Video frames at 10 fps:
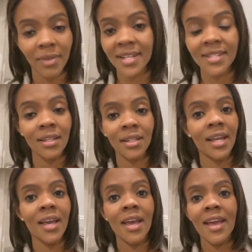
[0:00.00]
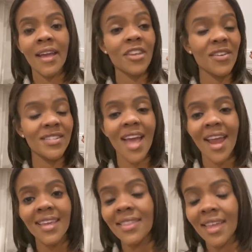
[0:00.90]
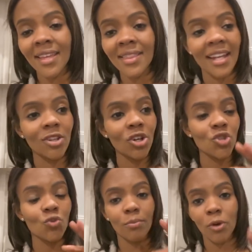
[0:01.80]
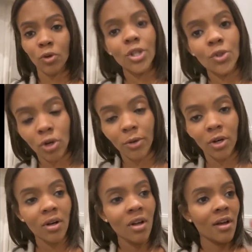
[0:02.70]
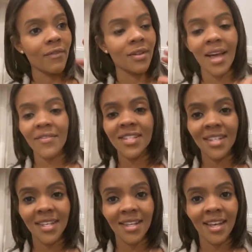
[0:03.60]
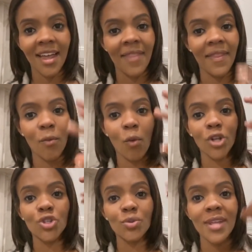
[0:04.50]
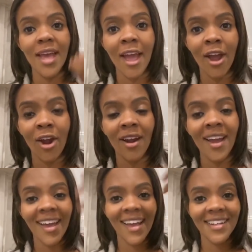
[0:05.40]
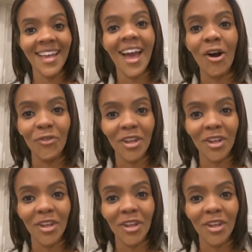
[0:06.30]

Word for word: Basically, if there is anything that looks remotely normal, the left sees it and they want to tear it down.